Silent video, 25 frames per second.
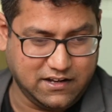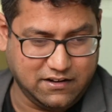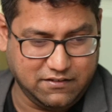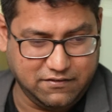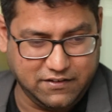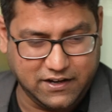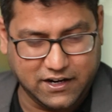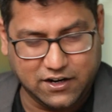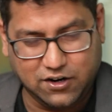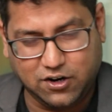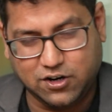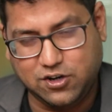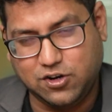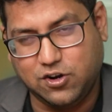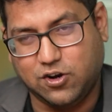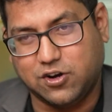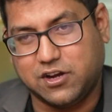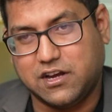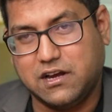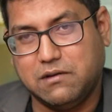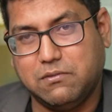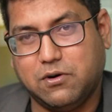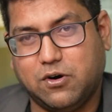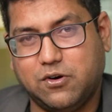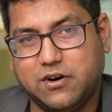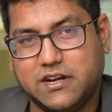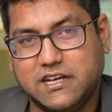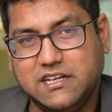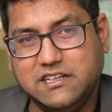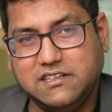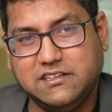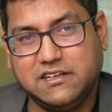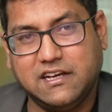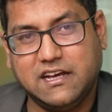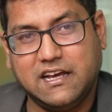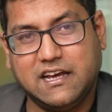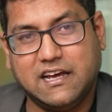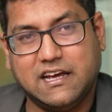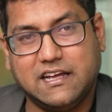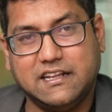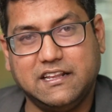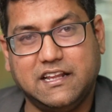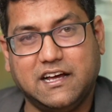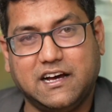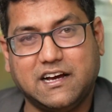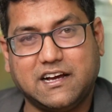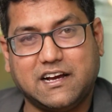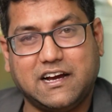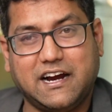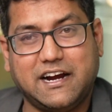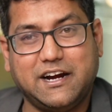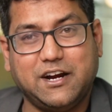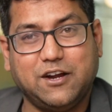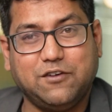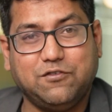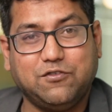we are not talking about is the kind